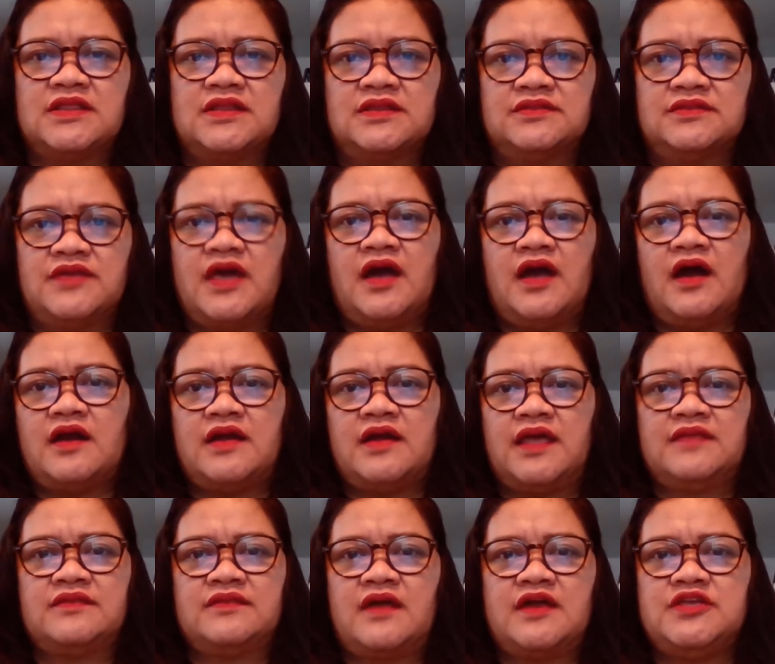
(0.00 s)
they are
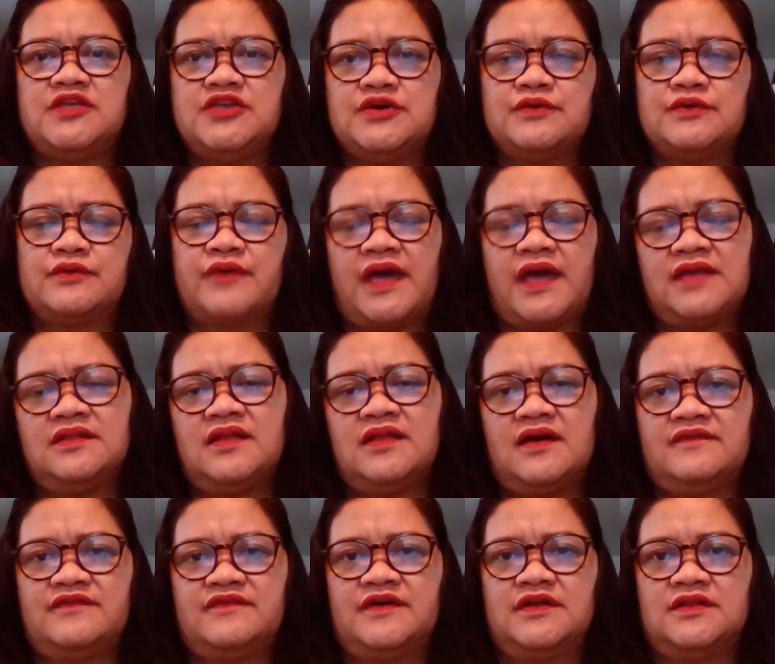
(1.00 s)
in their new grade
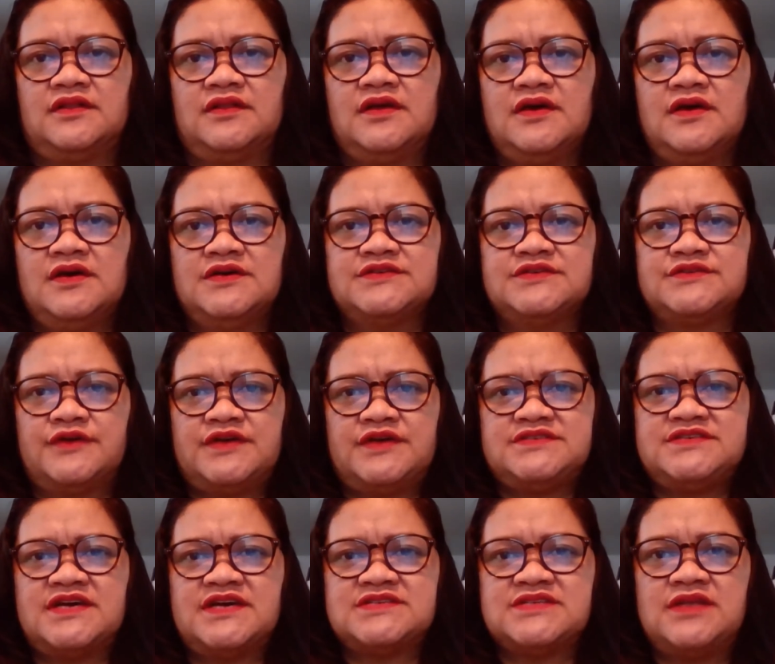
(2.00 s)
level. So it's
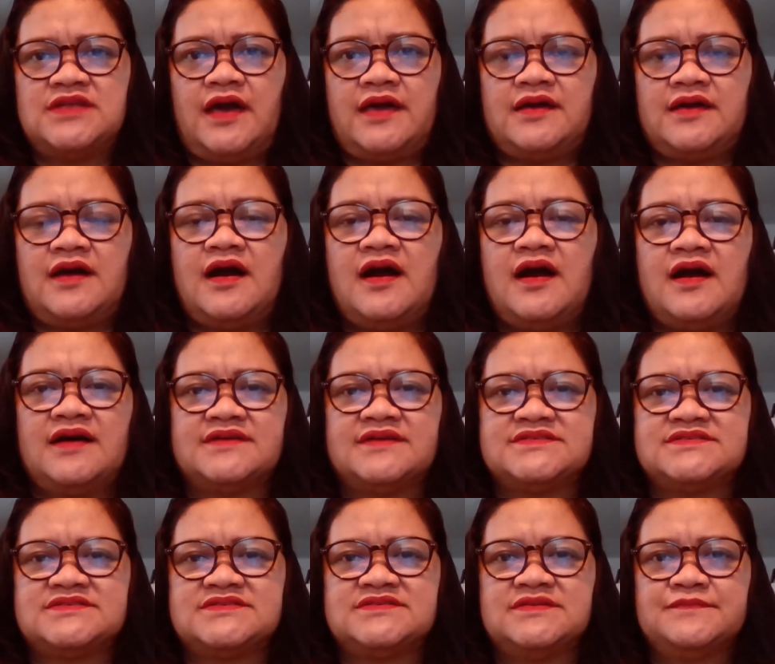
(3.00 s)
just like
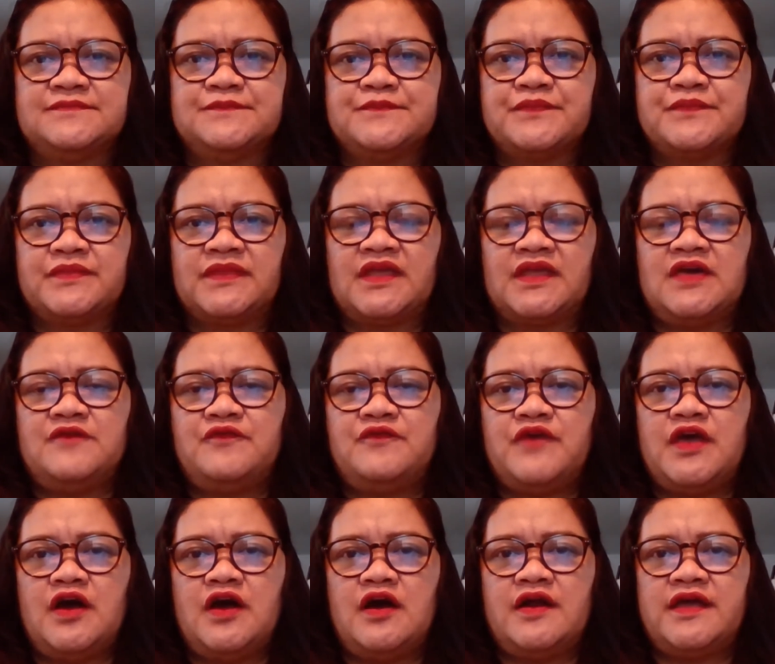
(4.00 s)
us. If we
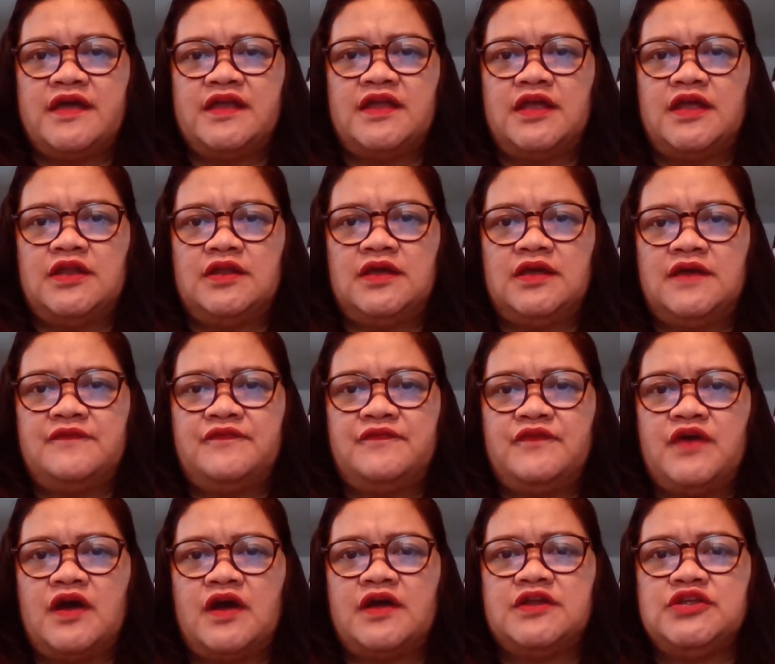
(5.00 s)

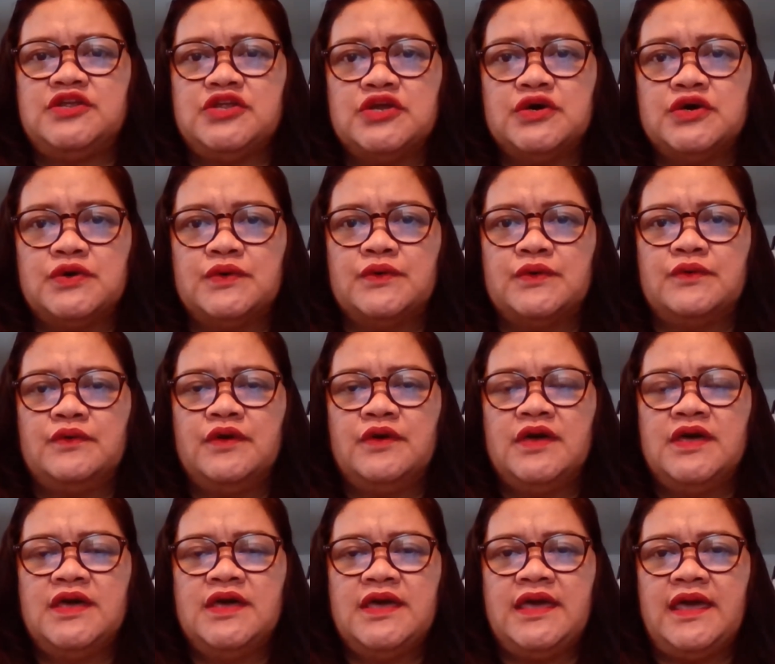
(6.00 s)
are new
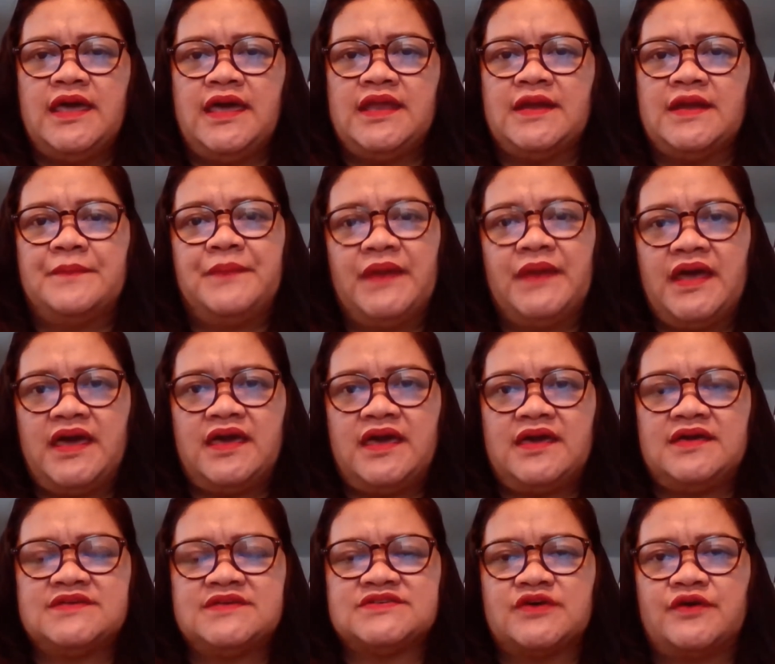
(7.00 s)
in a
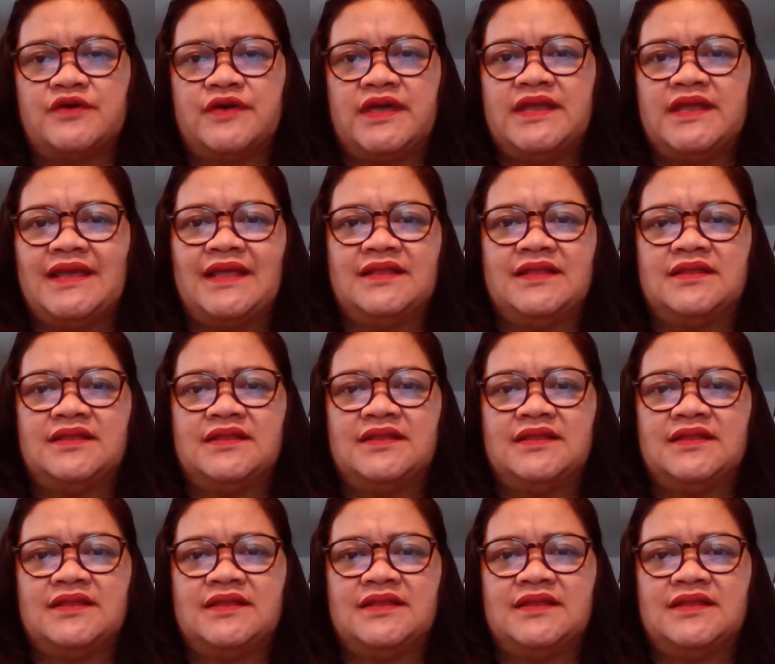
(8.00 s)
place or in